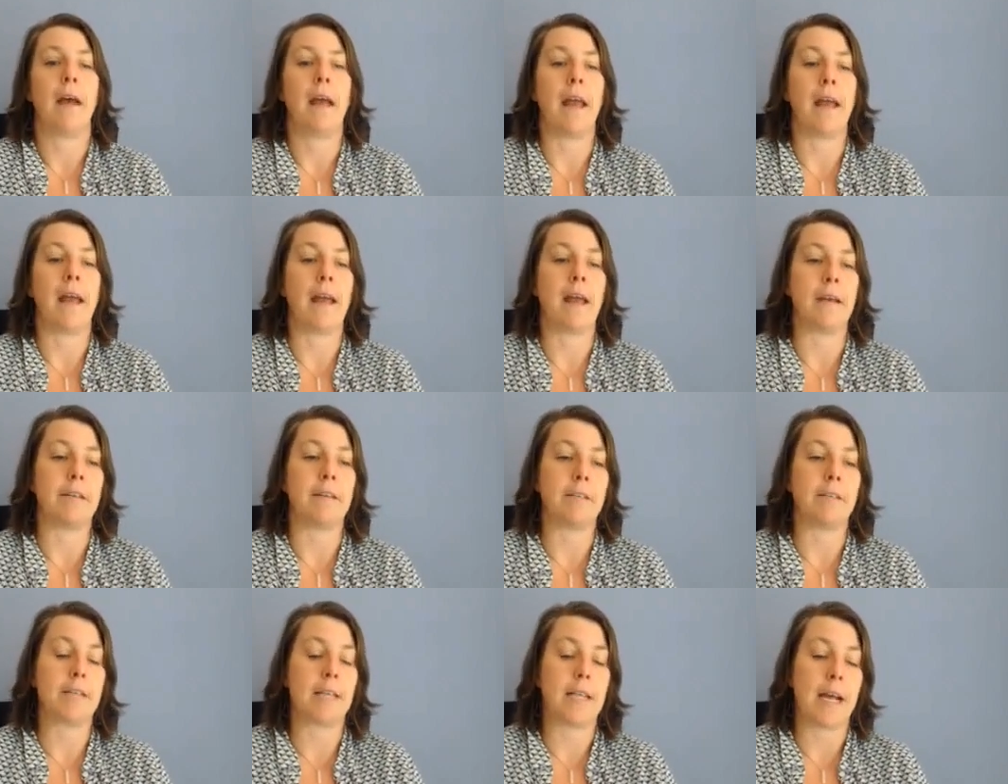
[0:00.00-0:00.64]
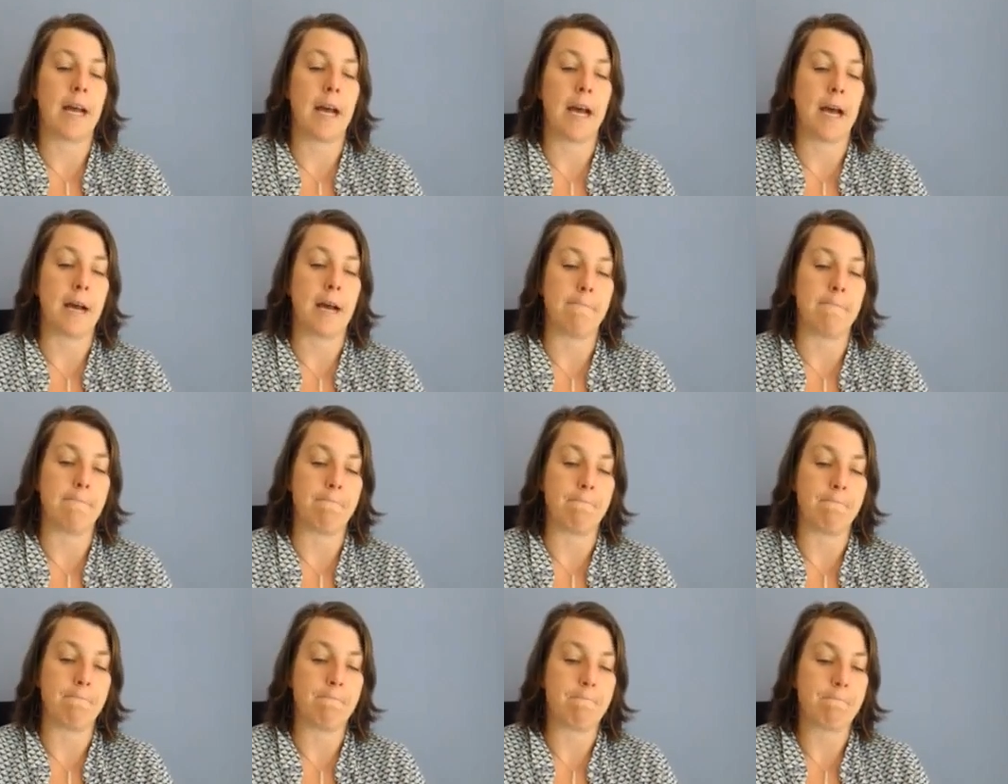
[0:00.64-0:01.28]
And
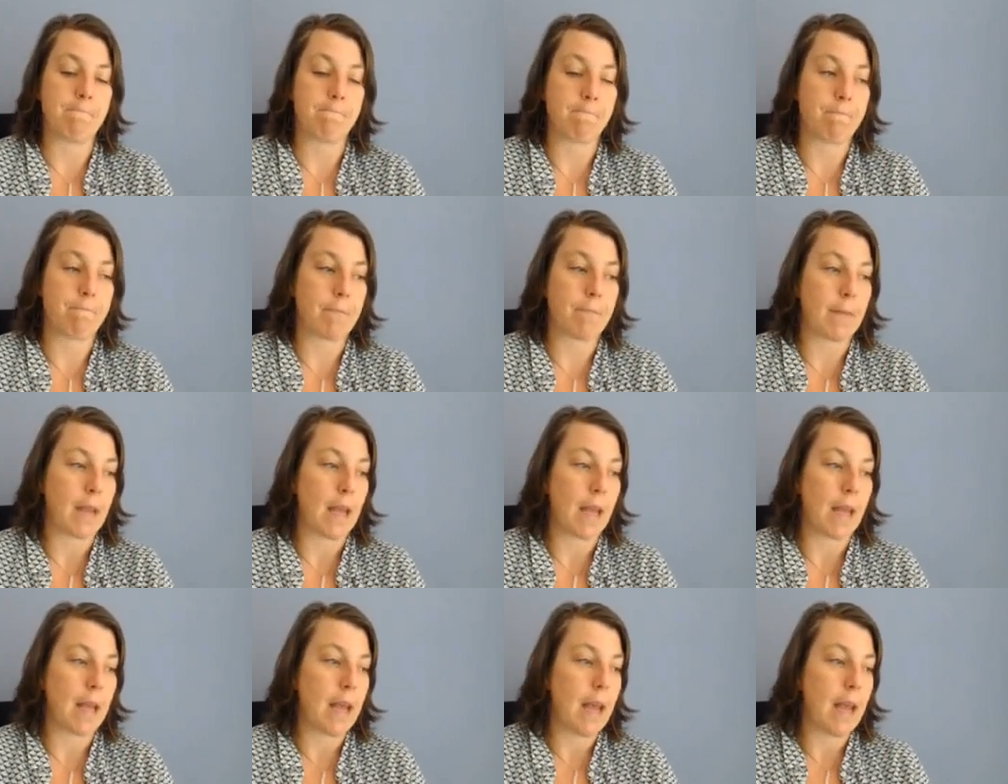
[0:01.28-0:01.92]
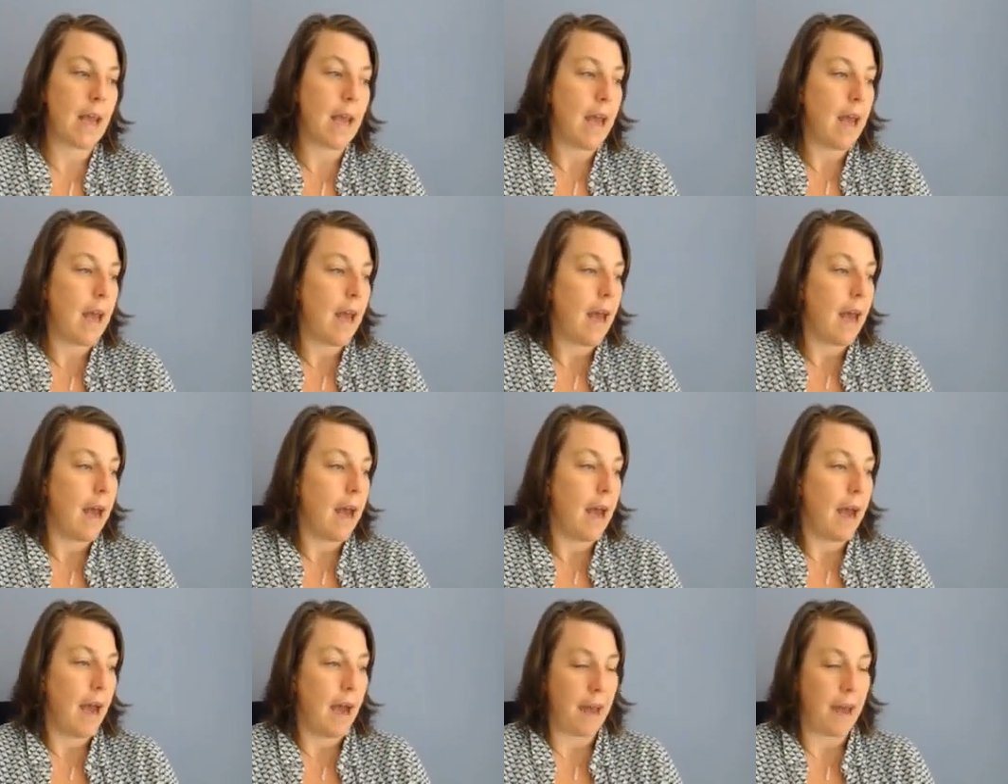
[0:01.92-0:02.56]

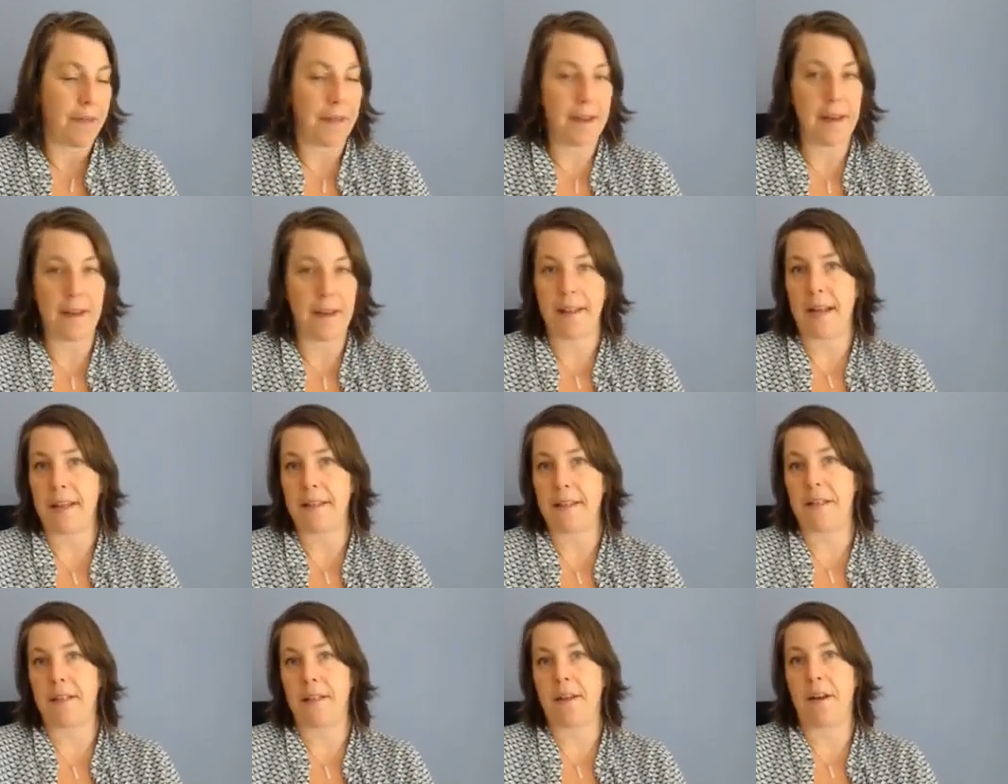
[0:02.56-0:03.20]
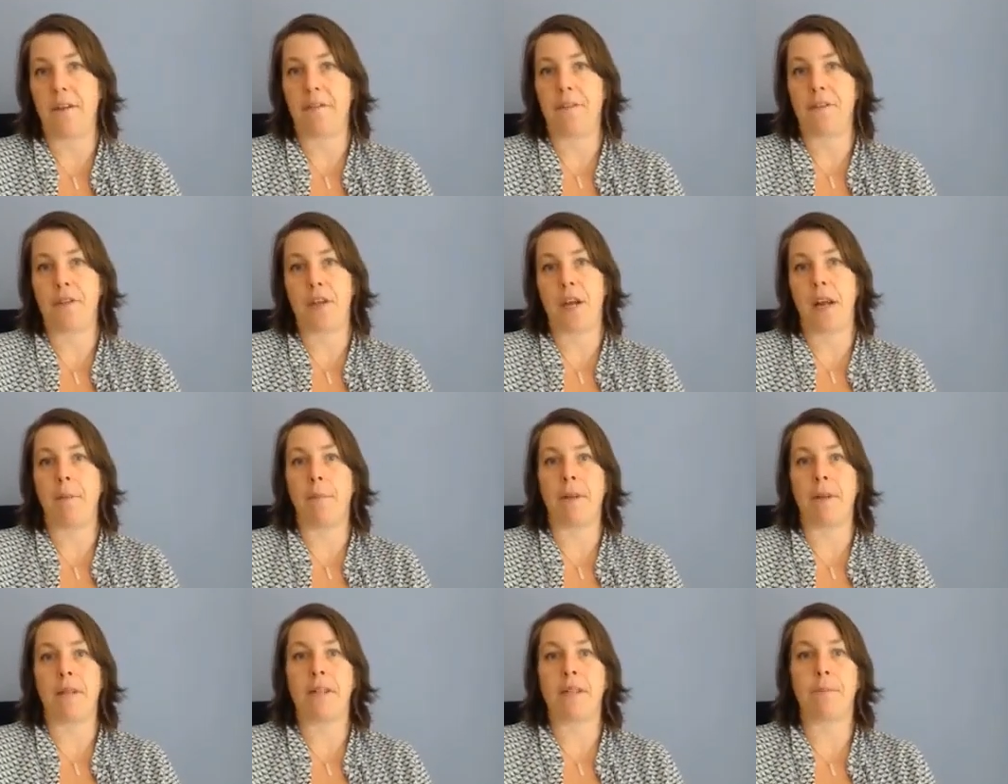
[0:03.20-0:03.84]
I think that's enough
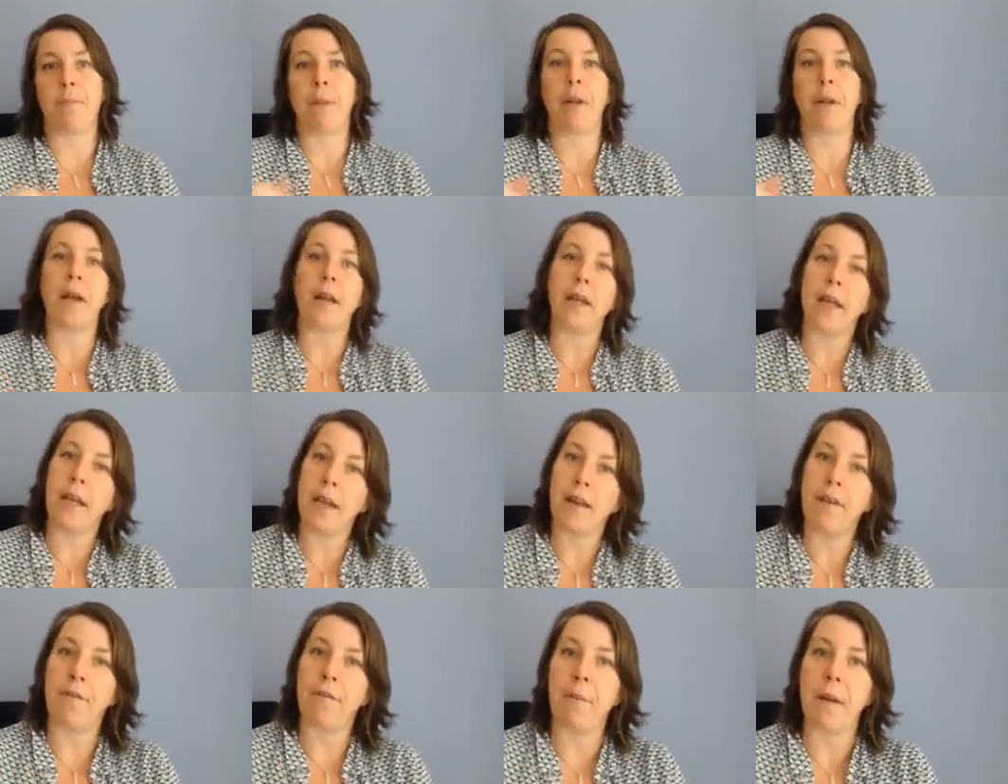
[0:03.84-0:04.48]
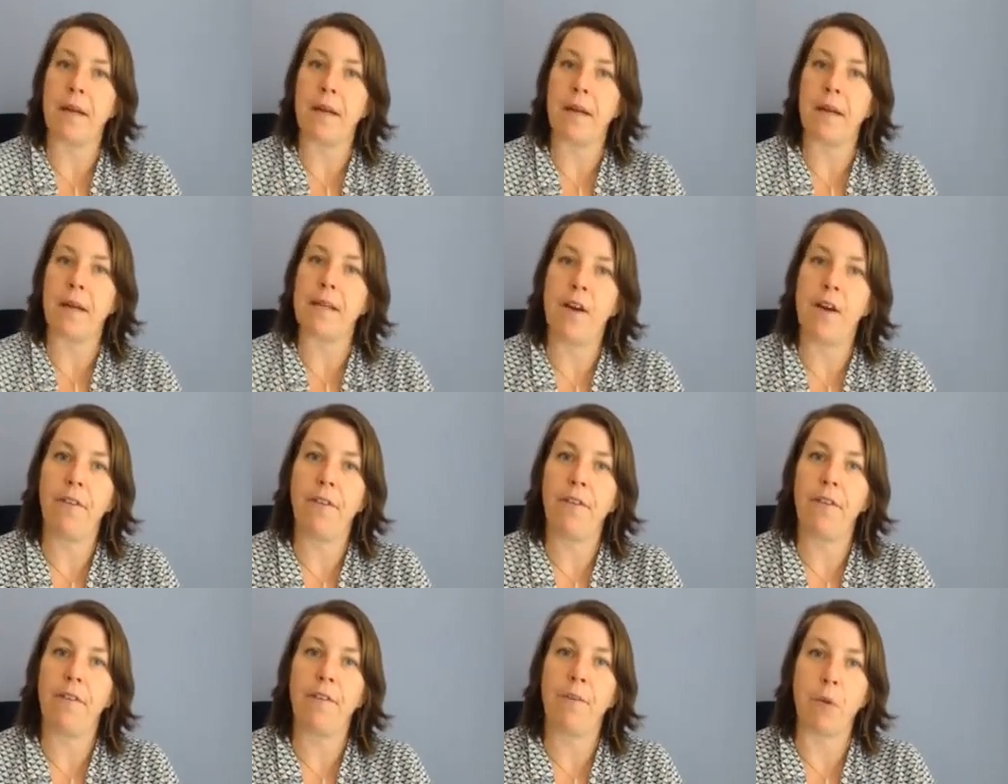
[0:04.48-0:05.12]
shameless plugging of
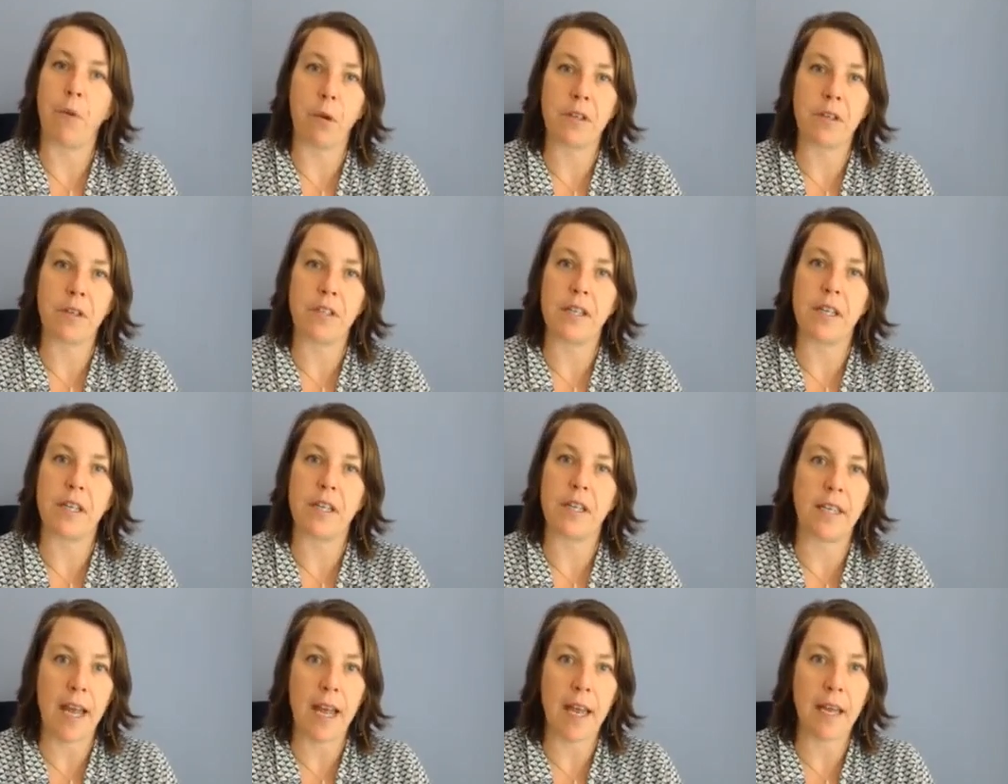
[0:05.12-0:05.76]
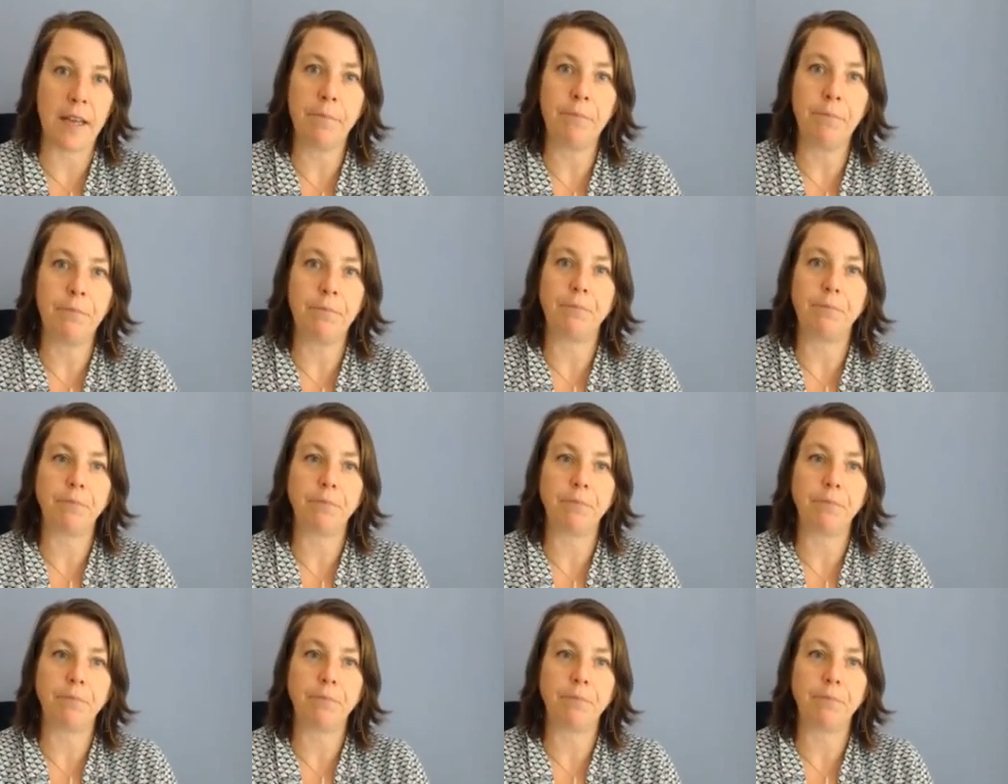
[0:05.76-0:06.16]
myself for today.